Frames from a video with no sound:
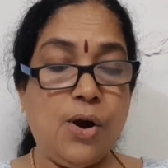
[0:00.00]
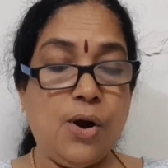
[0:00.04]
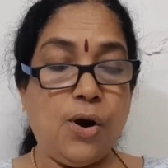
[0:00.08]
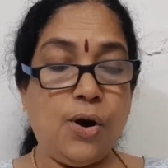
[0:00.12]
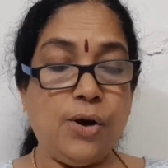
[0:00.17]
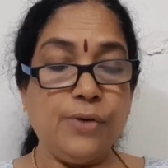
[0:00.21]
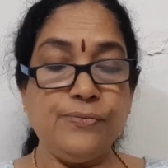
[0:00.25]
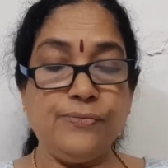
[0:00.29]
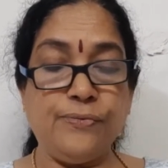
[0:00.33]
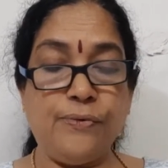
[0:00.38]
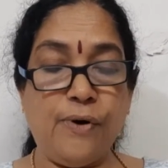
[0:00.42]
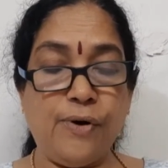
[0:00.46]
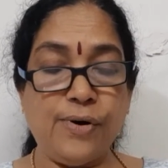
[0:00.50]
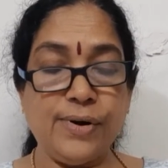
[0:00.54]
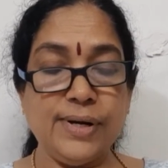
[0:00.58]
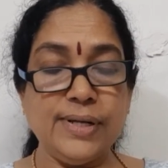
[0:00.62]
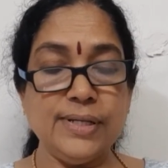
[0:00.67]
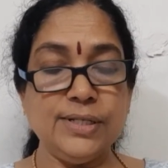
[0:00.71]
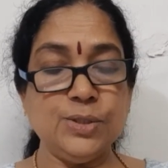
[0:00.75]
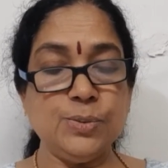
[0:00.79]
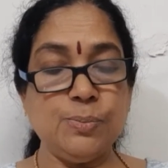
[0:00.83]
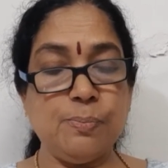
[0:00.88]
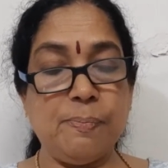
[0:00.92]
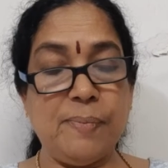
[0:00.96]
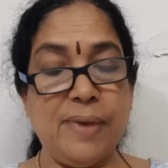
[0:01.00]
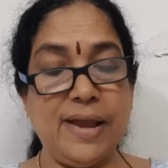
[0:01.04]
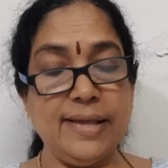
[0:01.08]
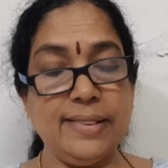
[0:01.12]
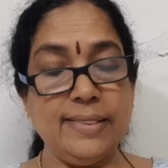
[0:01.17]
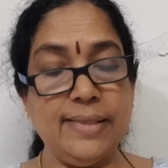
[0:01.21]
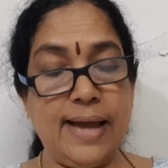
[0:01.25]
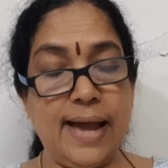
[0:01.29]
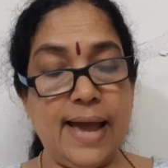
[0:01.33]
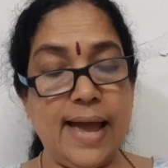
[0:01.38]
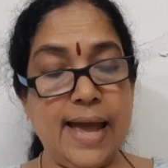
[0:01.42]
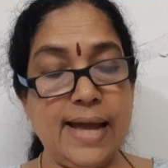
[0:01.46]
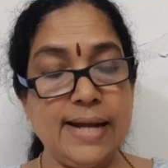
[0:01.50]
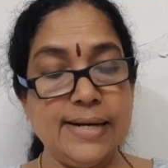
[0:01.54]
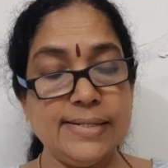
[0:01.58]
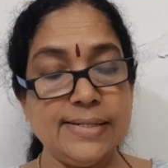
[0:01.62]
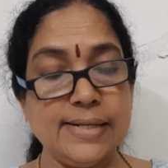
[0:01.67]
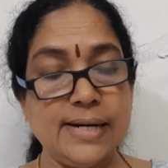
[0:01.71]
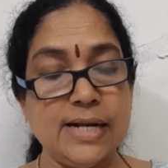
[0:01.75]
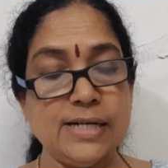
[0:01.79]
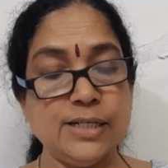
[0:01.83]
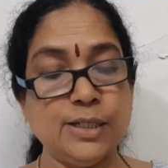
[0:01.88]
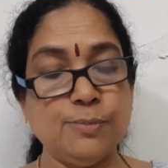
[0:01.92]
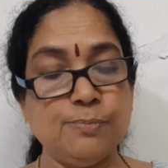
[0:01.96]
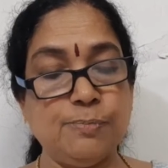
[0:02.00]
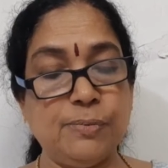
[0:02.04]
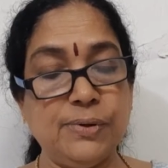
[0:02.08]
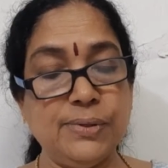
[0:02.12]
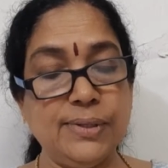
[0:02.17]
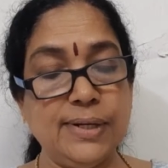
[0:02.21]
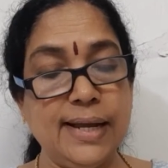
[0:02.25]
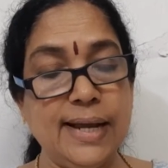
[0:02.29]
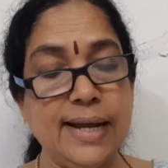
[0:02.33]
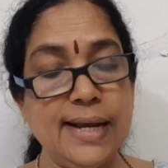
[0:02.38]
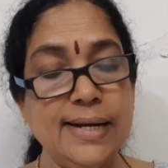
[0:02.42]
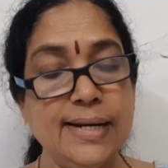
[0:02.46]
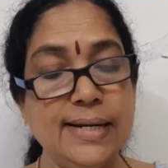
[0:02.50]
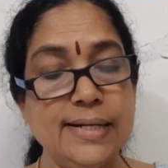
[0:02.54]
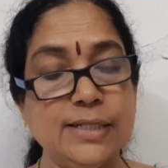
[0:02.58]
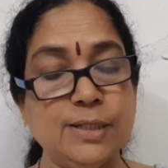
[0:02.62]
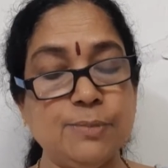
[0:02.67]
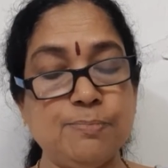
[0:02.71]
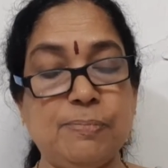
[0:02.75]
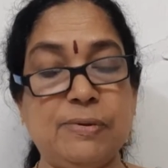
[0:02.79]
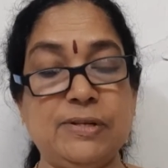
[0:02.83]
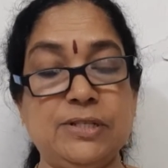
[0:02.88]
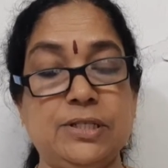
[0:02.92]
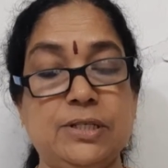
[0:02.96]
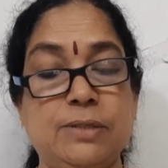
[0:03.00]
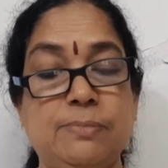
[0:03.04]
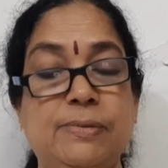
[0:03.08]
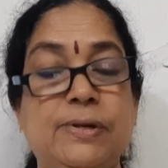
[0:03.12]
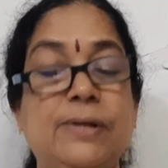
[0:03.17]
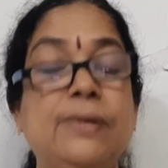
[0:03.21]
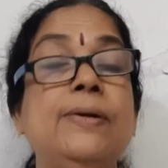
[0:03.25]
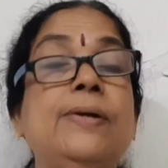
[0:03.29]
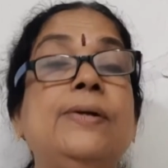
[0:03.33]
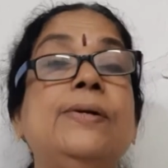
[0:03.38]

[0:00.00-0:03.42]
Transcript: or forests make the air transport indispensable.